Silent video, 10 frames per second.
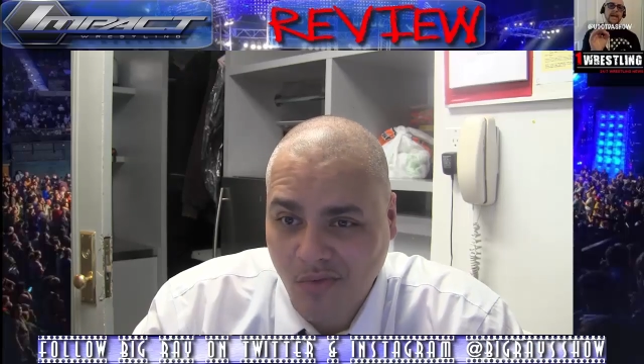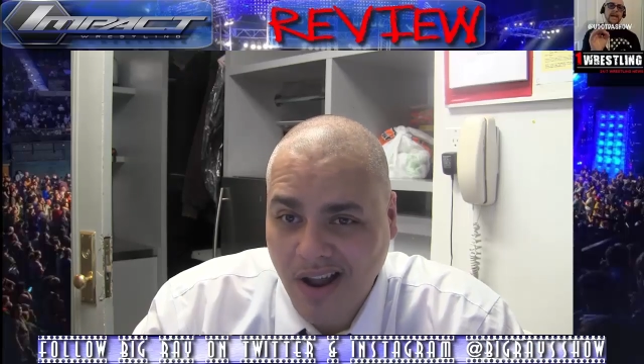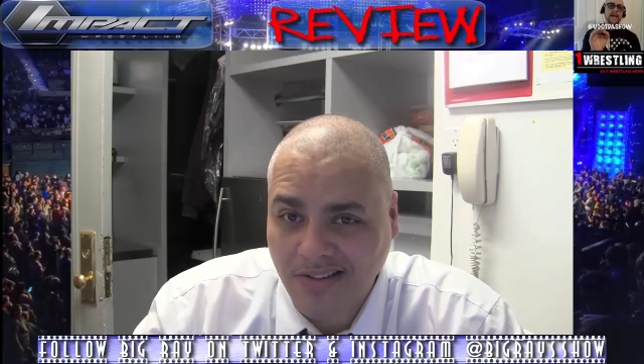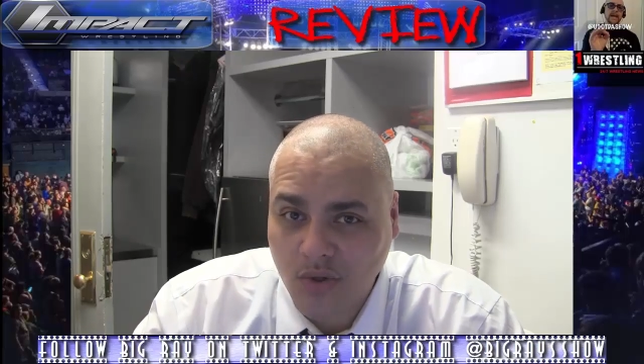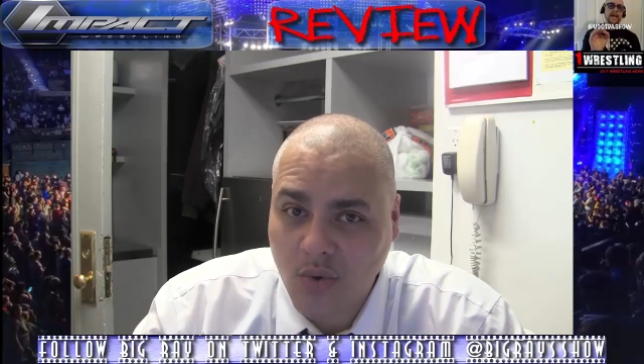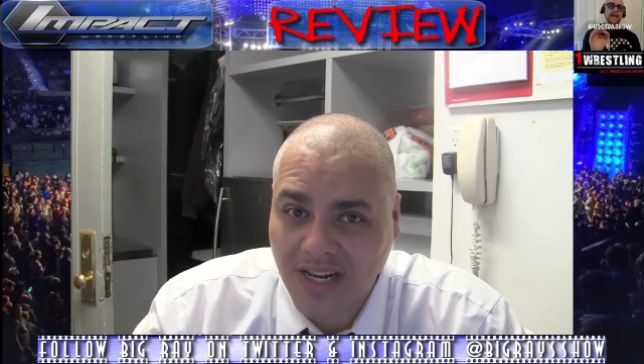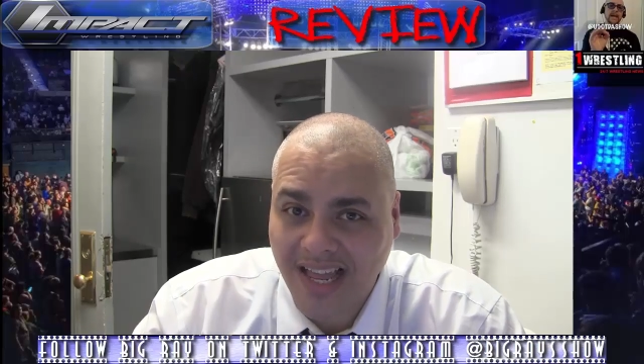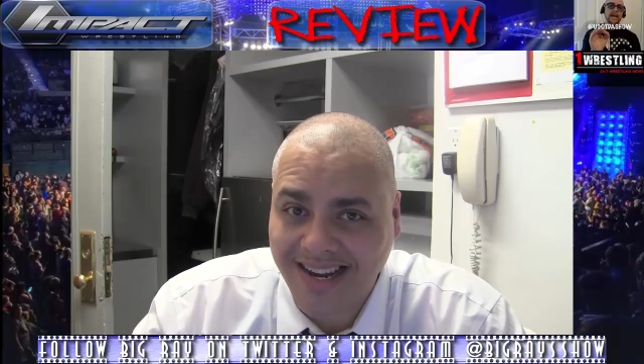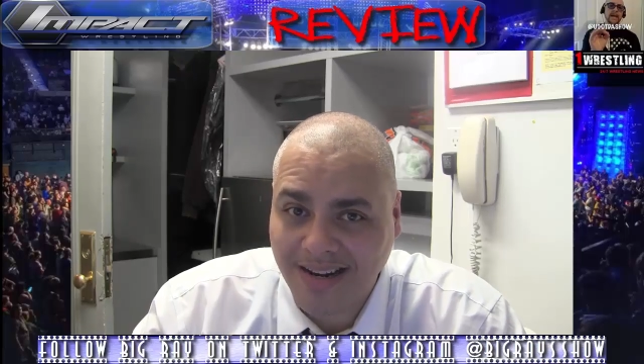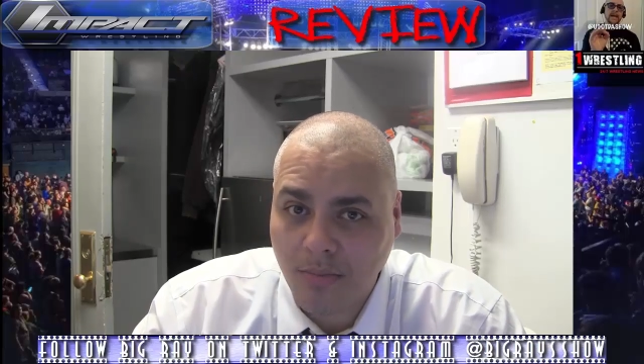around 2
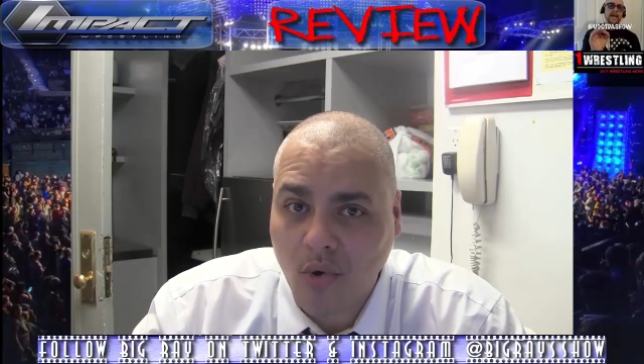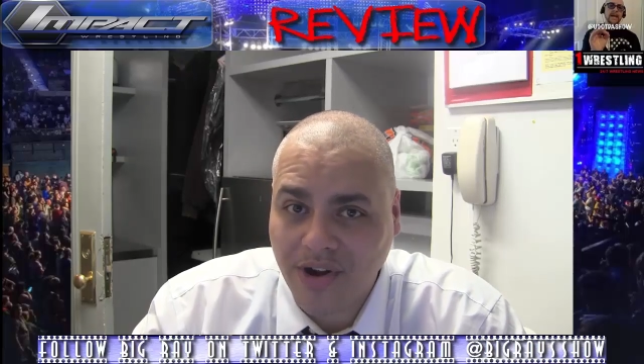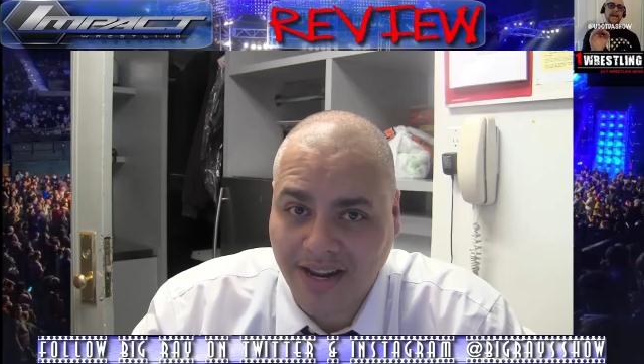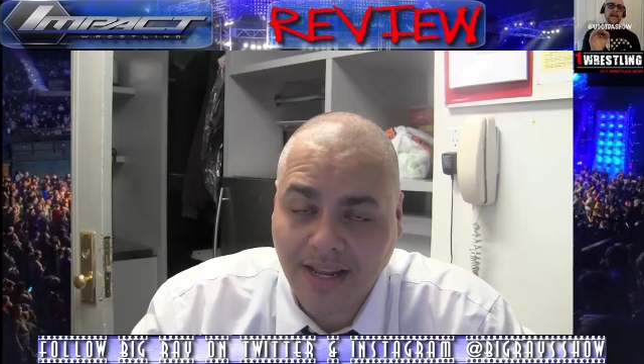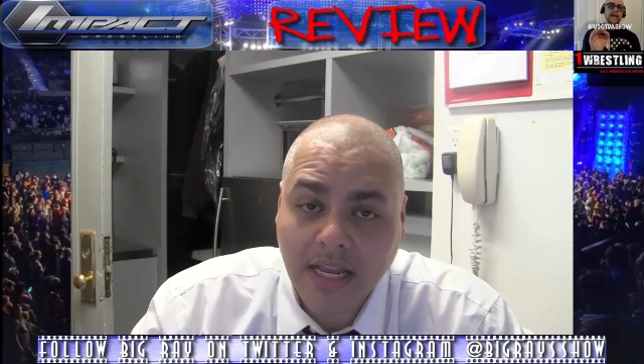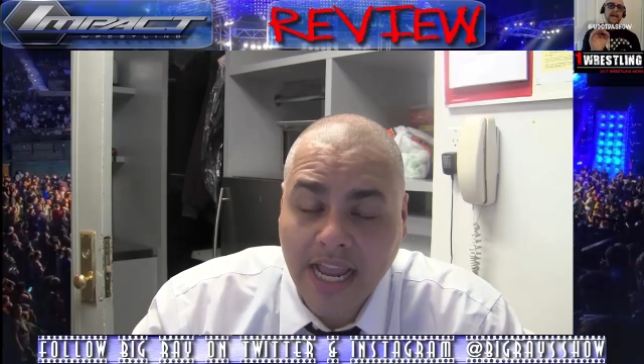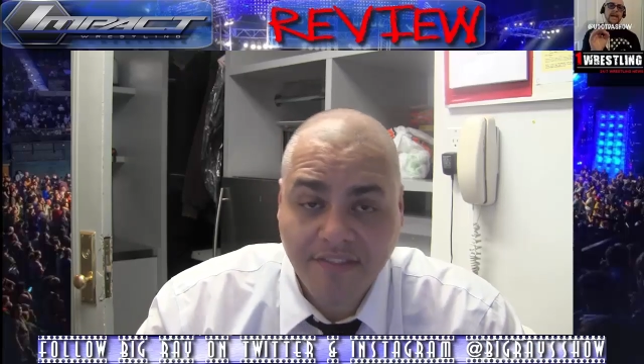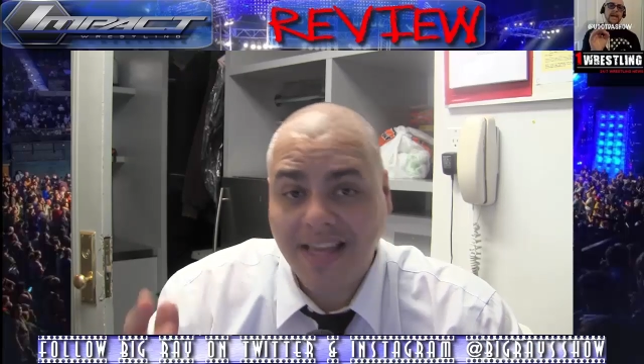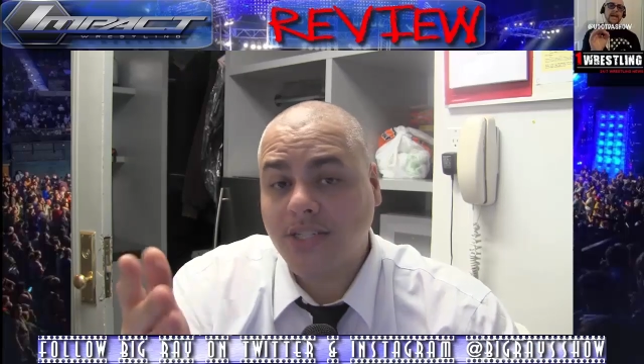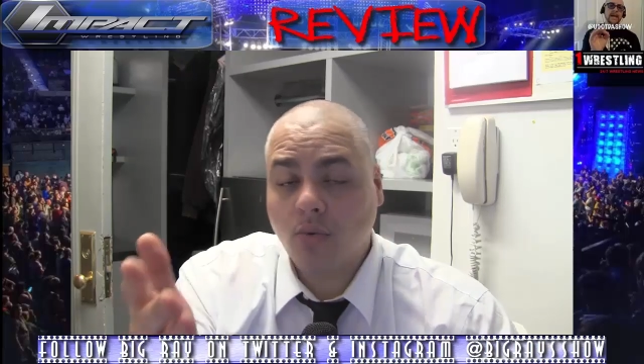o'clock in the morning,
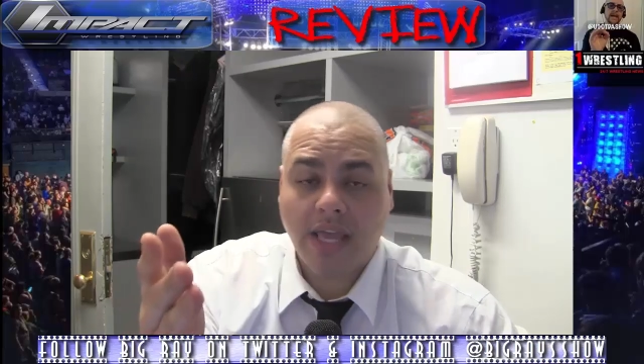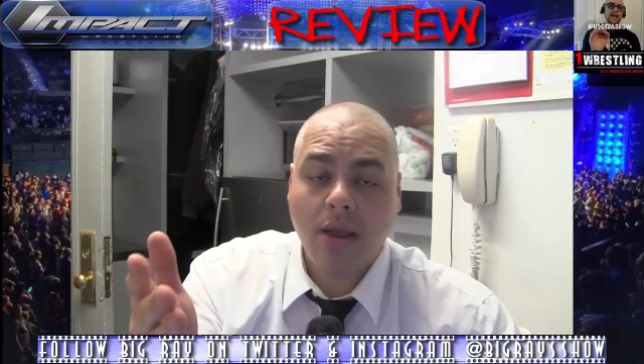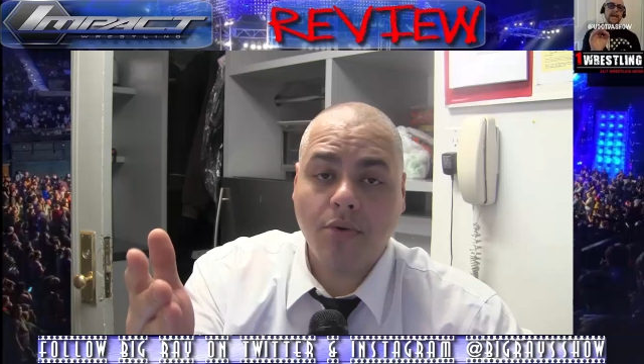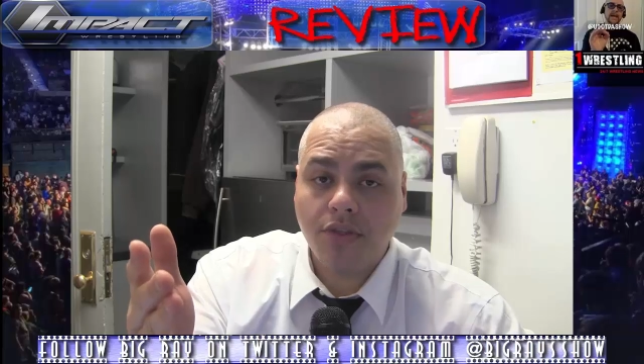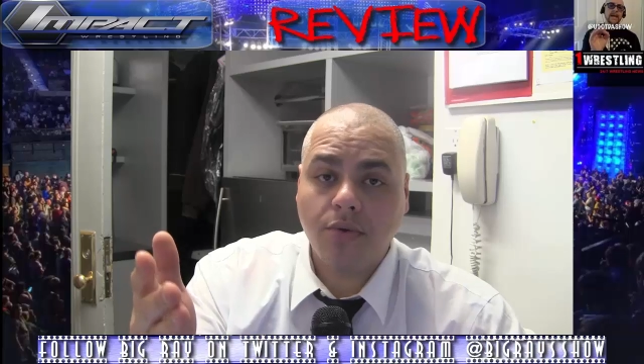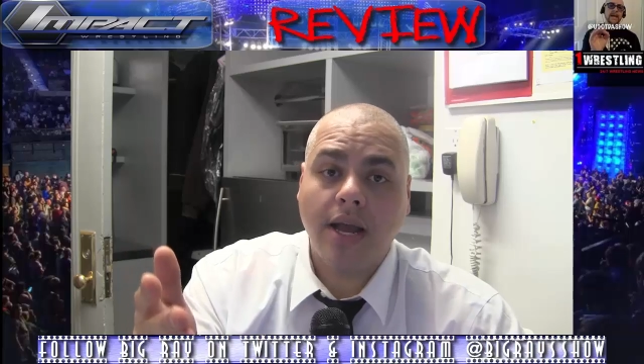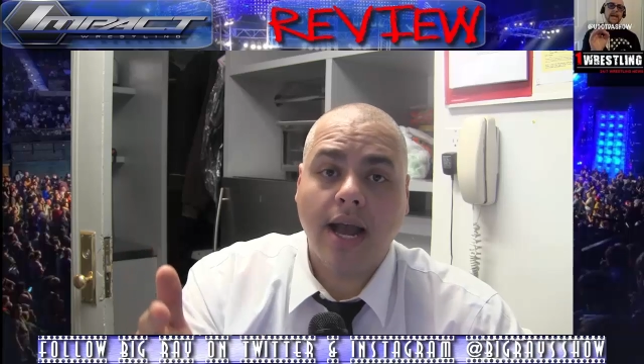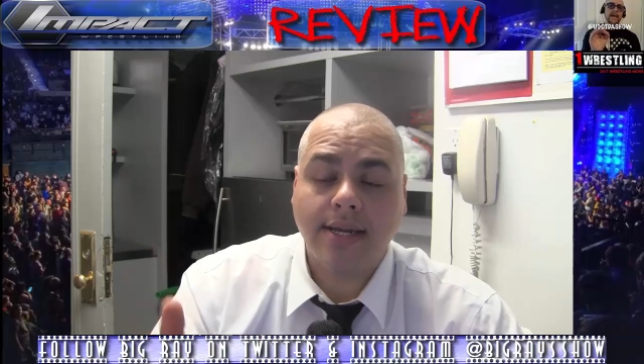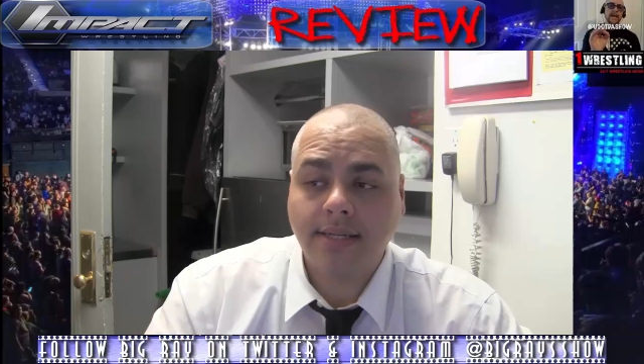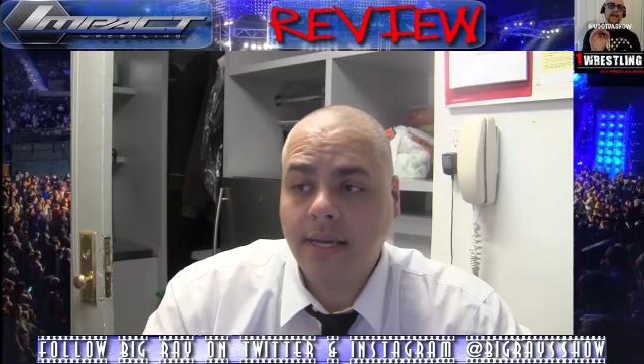if that's okay with you
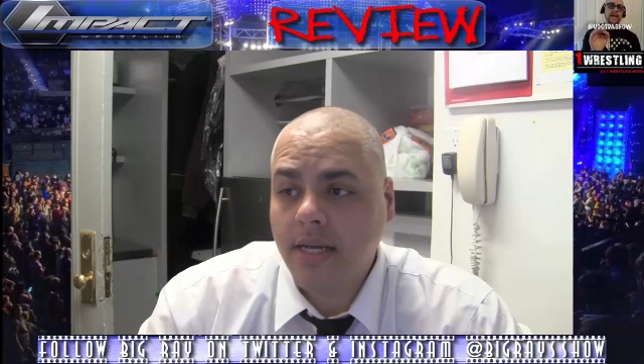guys.